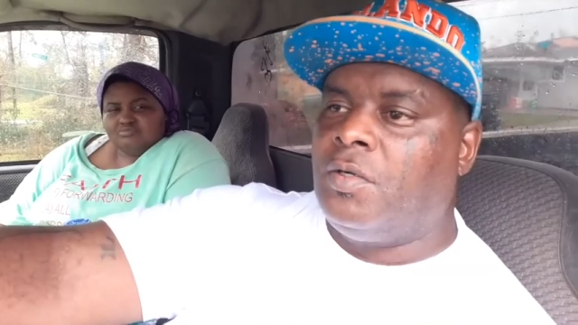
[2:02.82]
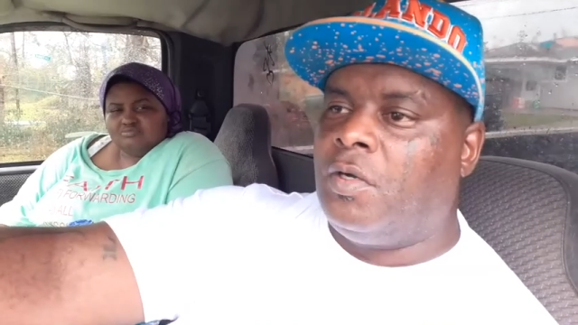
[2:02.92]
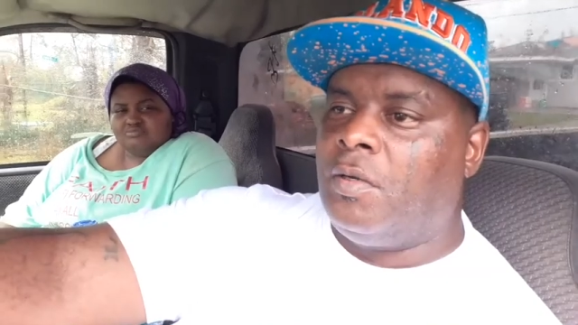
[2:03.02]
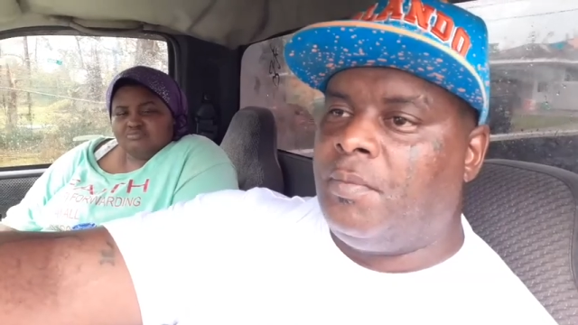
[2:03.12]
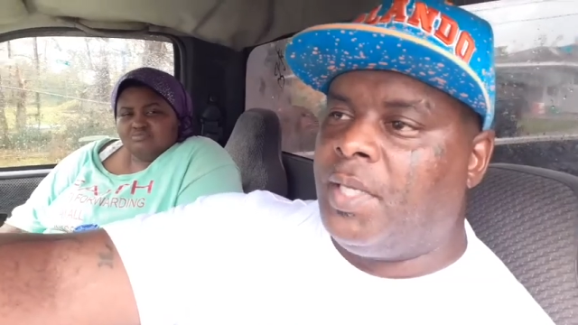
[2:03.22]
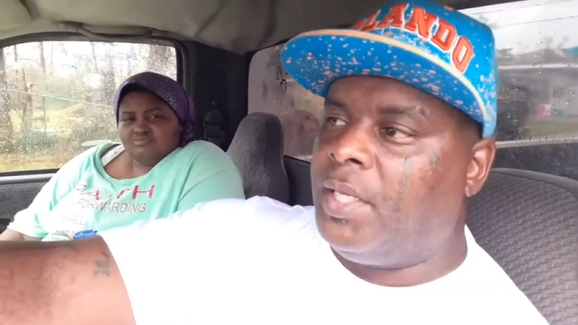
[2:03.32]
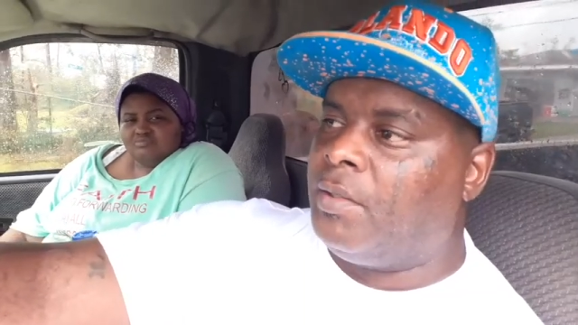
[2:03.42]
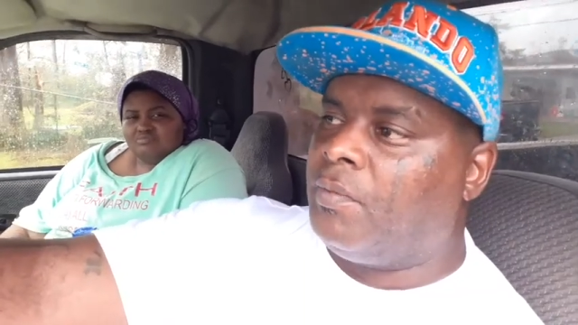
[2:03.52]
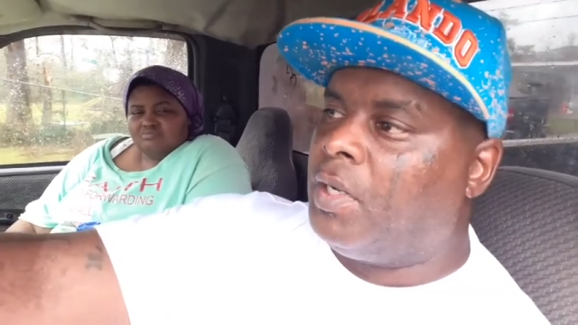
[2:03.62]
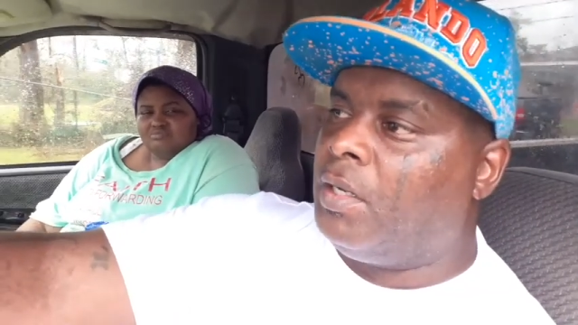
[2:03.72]
Speaker 1: going bad
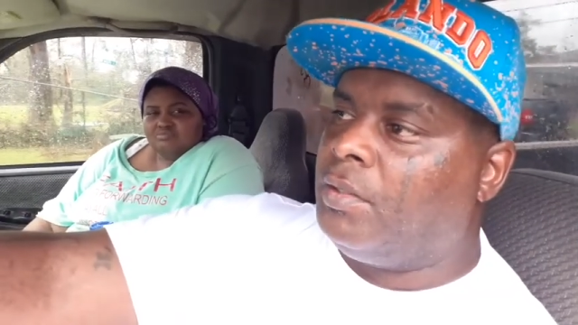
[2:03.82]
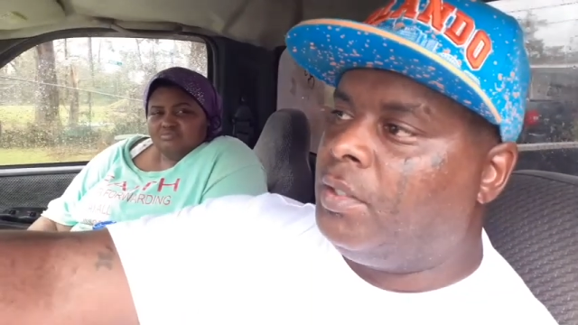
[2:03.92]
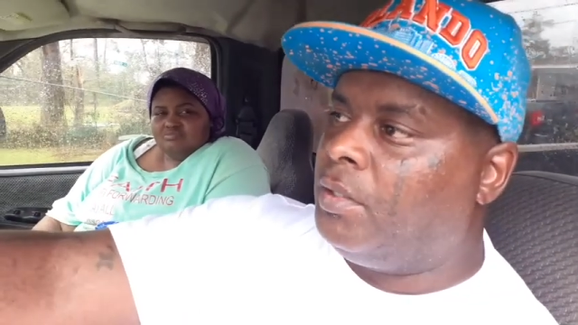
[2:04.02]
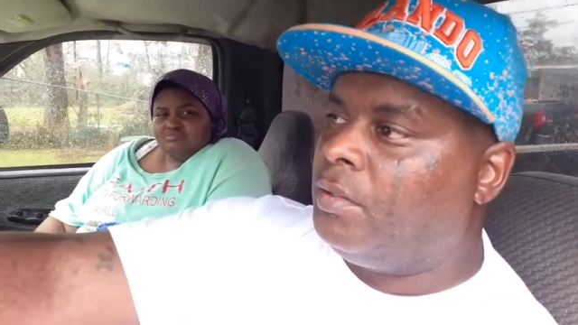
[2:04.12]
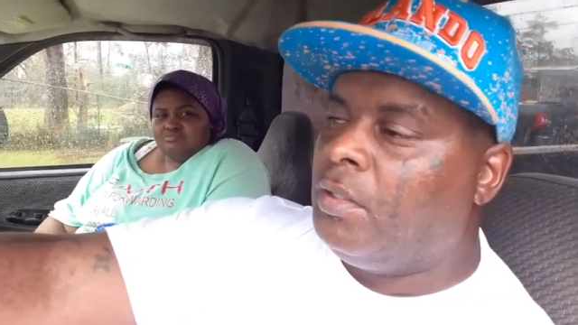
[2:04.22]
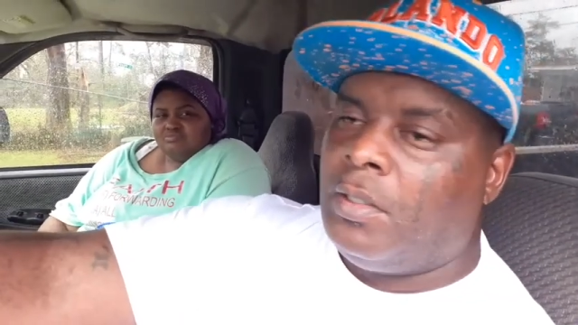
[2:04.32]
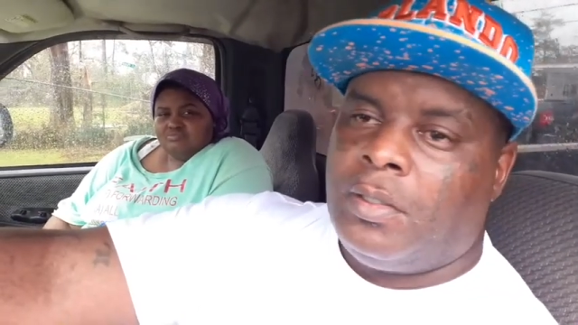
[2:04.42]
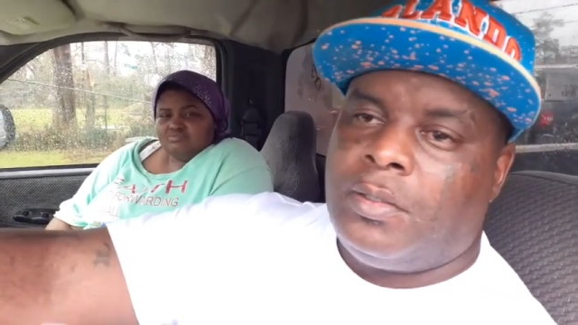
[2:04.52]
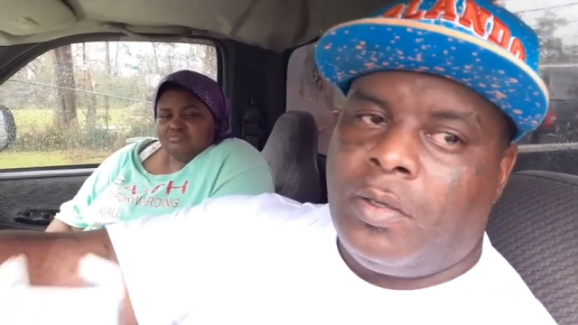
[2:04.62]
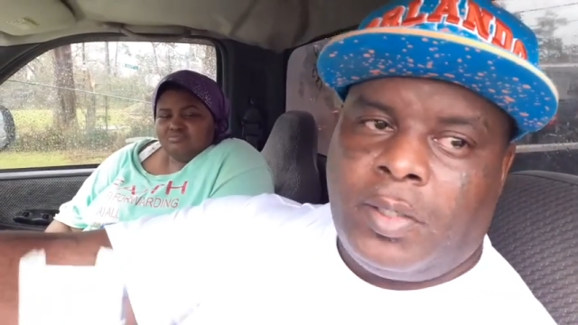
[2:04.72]
around here.
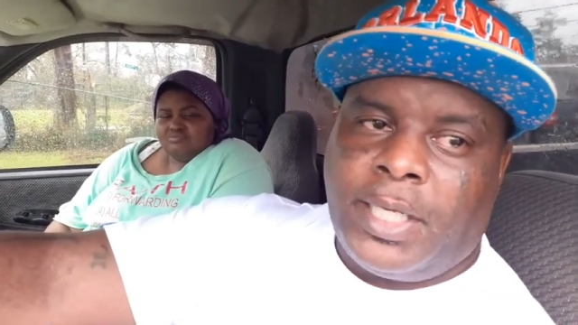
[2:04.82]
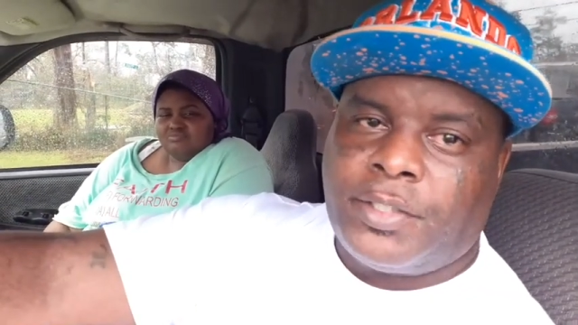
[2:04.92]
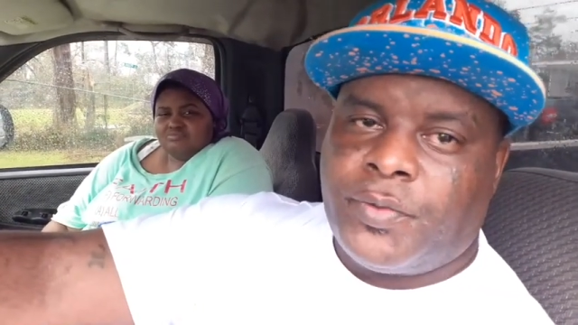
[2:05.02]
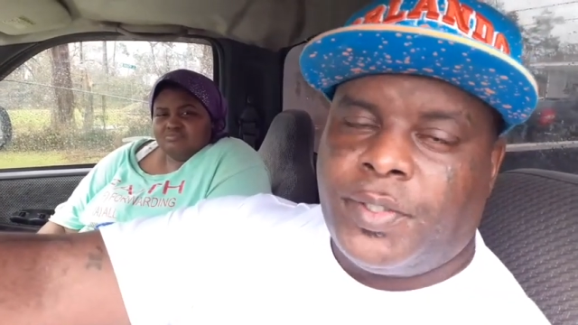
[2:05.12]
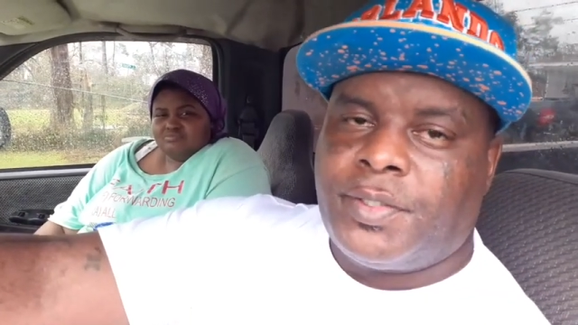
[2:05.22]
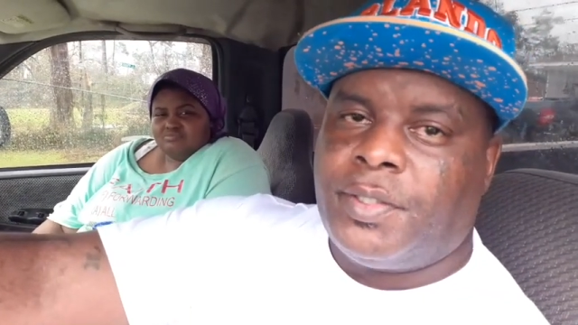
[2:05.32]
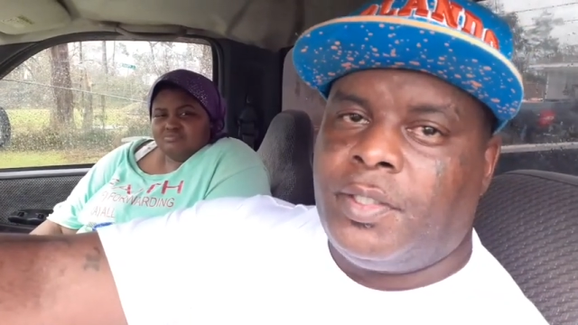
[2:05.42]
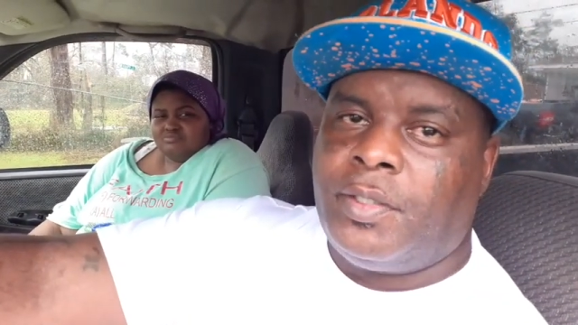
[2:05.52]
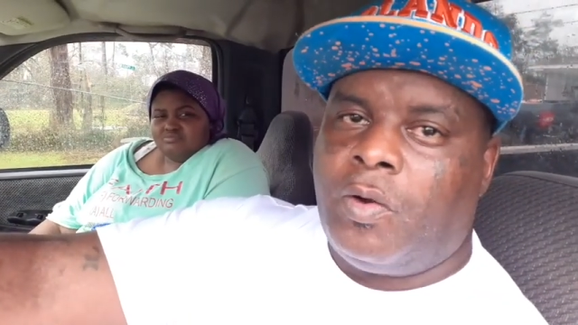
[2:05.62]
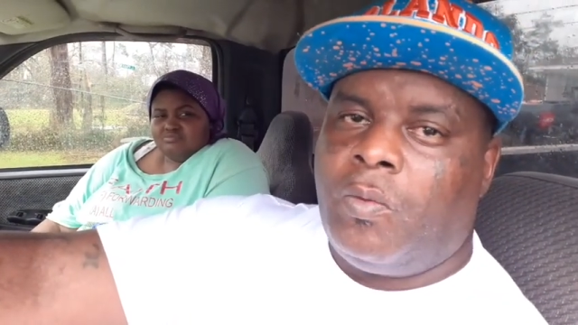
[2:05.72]
No electricity,
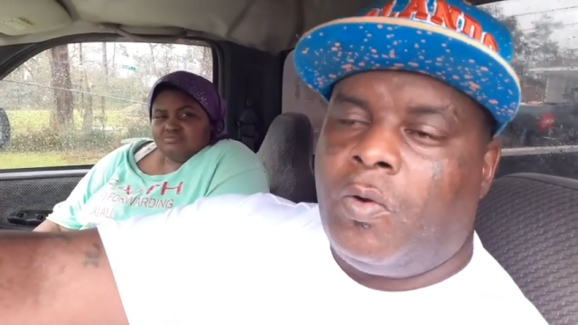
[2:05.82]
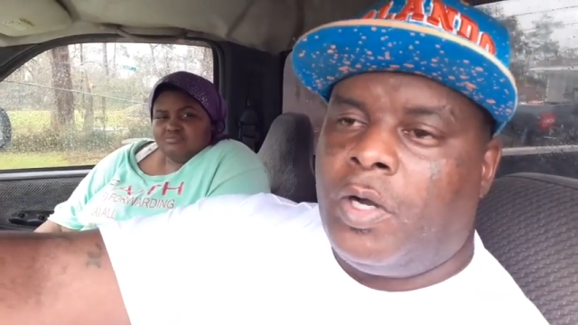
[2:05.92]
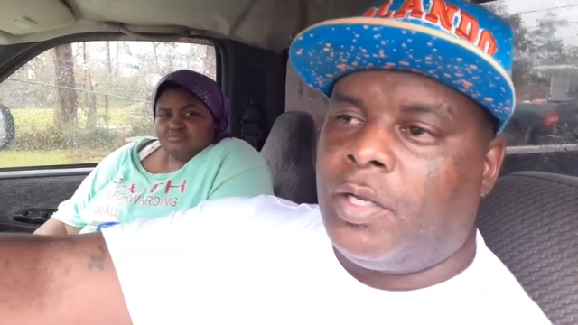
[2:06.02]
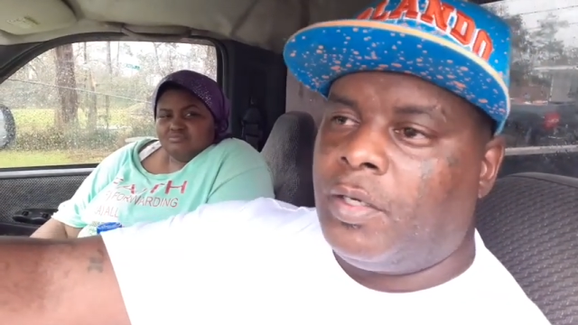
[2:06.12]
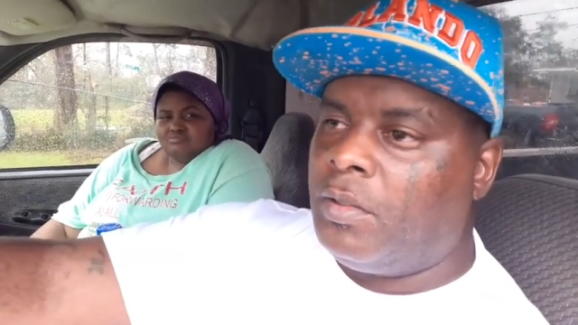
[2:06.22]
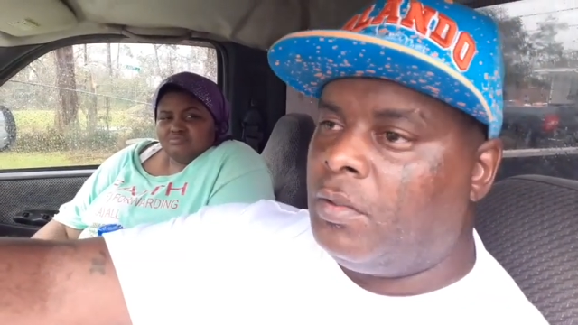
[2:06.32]
no water.